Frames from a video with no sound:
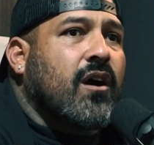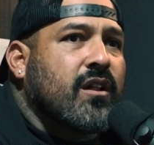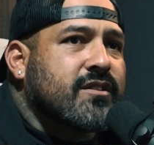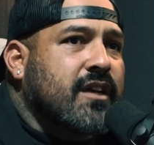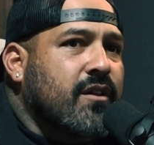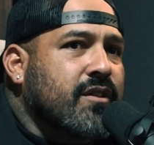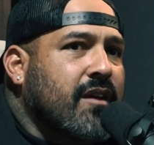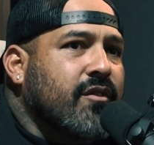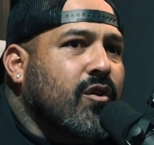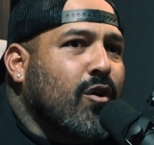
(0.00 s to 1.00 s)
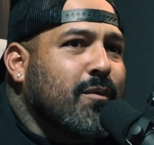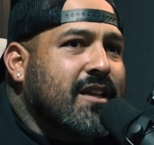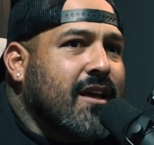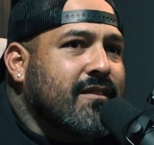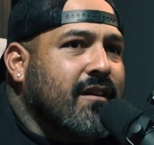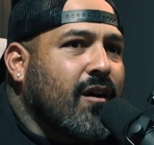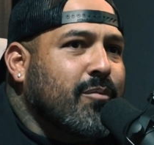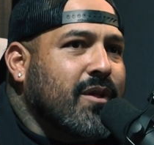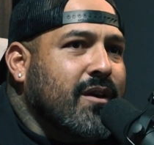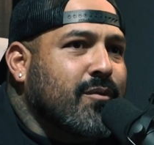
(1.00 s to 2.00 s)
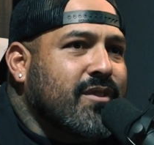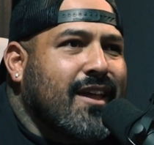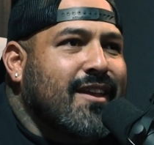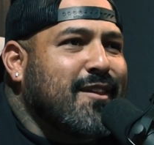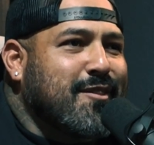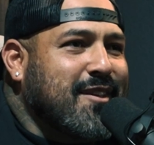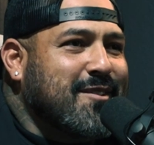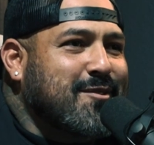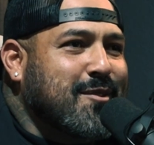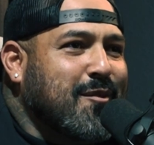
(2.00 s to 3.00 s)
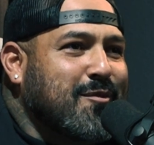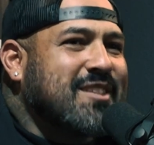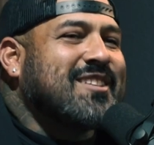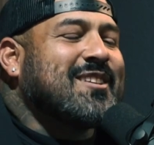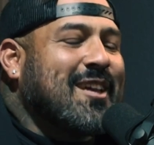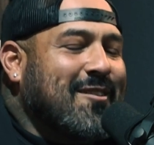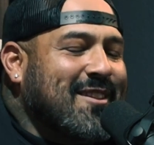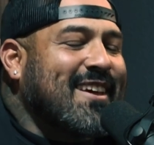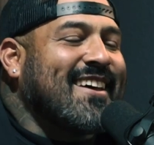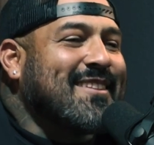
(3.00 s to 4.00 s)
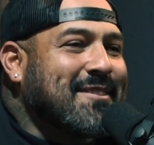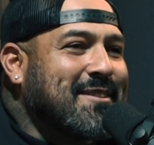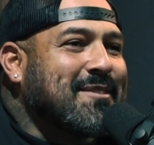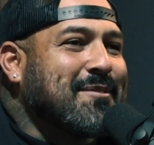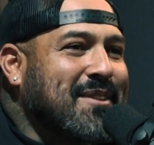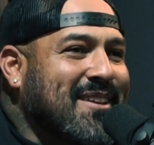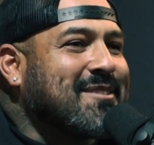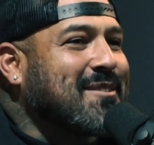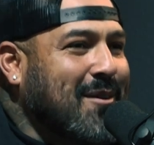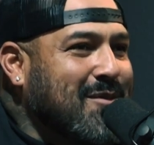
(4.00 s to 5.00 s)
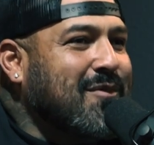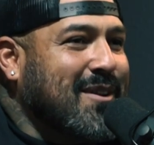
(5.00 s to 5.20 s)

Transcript: in college, I don't think I ever called my dad to help like with anything. And so just hearing that and listening to it, I just thought it was